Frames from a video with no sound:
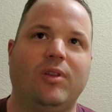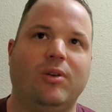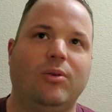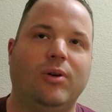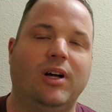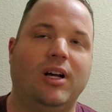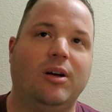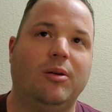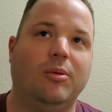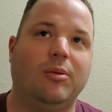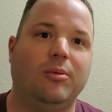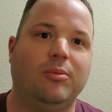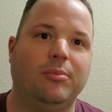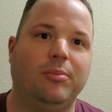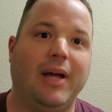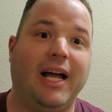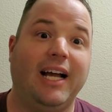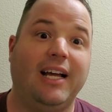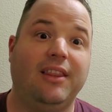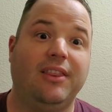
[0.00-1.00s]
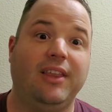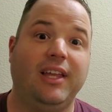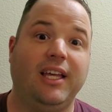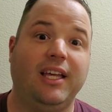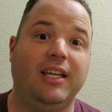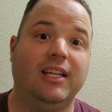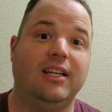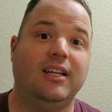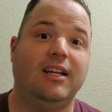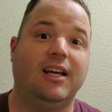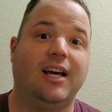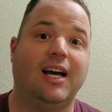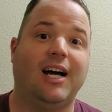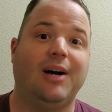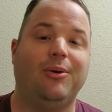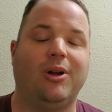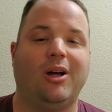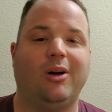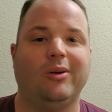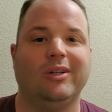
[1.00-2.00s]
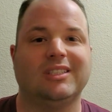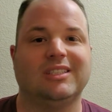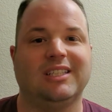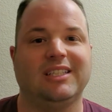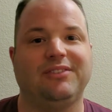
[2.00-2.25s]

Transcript: Well, back then, I would always